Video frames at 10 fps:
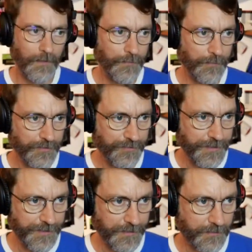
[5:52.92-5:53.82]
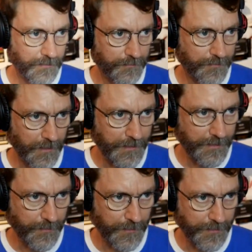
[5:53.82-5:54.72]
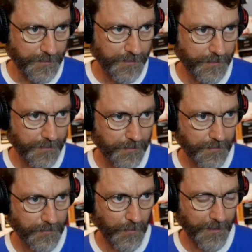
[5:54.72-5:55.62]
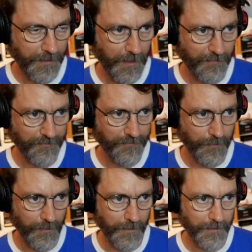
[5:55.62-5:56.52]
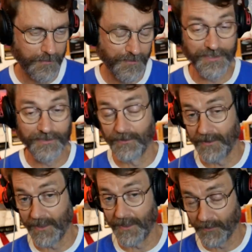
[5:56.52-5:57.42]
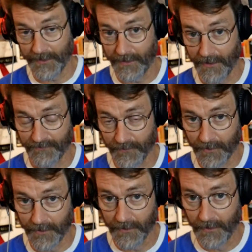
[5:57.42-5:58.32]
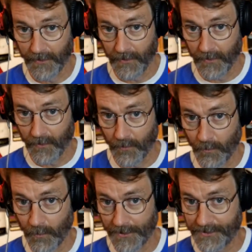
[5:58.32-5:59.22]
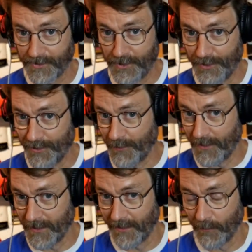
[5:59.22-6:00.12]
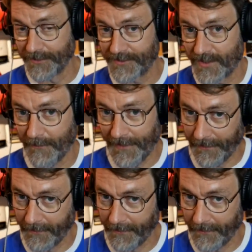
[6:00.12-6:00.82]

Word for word: Your most recent release was 20.4, 0.20.4. What's new and what's coming?